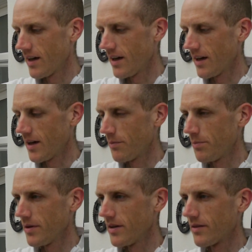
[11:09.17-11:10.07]

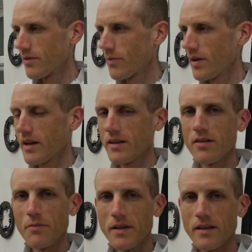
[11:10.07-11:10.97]
But when you get
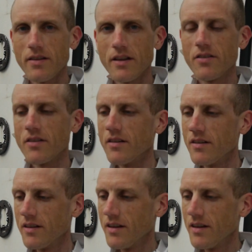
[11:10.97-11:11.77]
into meditation,